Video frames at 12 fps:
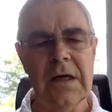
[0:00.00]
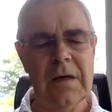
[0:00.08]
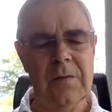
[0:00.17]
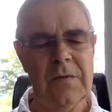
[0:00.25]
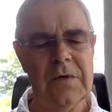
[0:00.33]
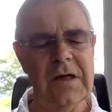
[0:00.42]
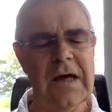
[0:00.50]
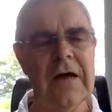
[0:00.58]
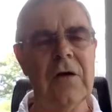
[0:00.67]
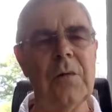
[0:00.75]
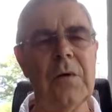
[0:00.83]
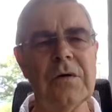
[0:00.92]
and bring your
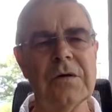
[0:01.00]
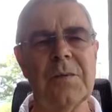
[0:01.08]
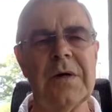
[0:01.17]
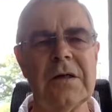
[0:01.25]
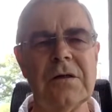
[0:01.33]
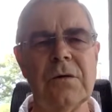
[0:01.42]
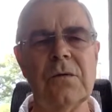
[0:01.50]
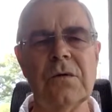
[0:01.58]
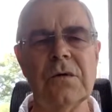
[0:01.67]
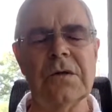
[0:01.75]
elbows back towards